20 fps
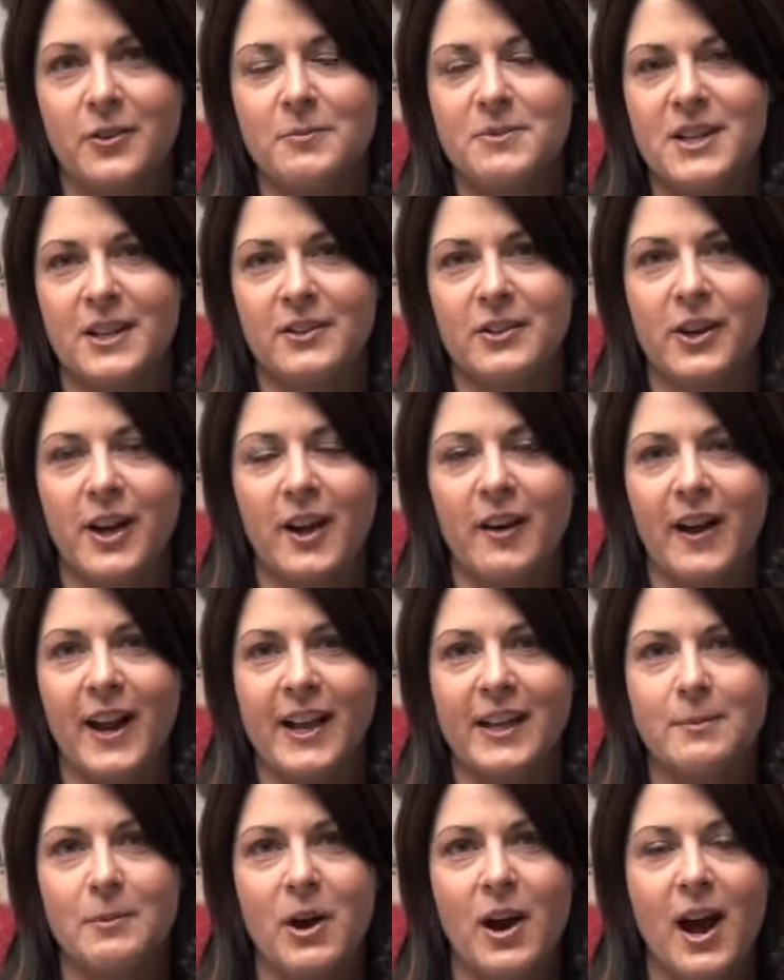from Tender Care
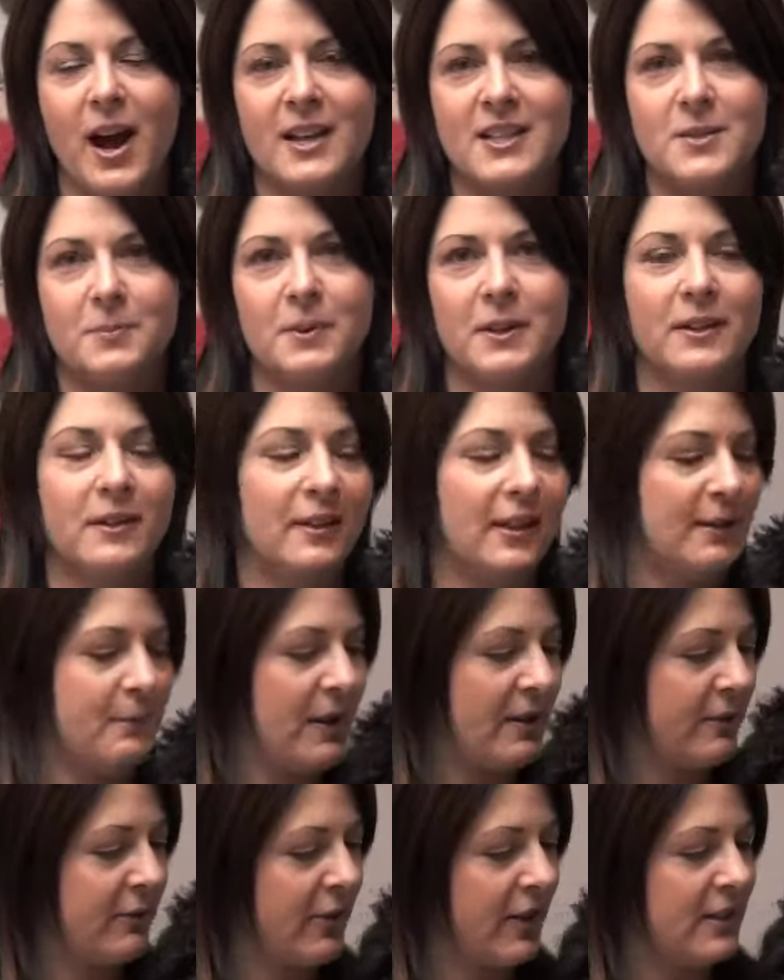Animal Hospital and
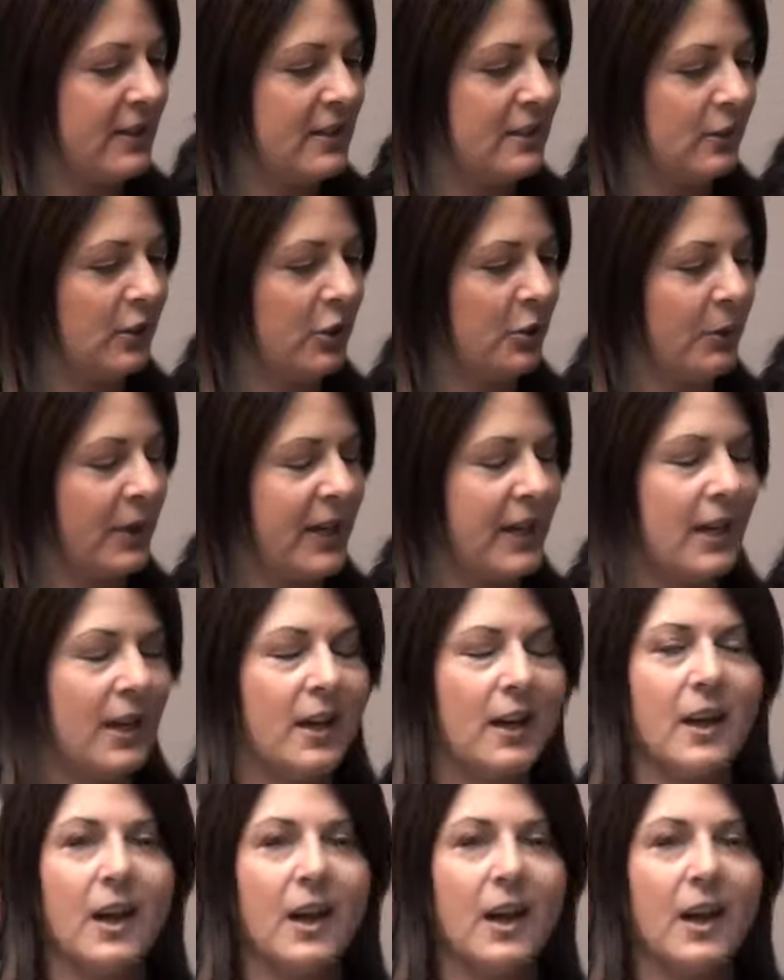my friend Louie,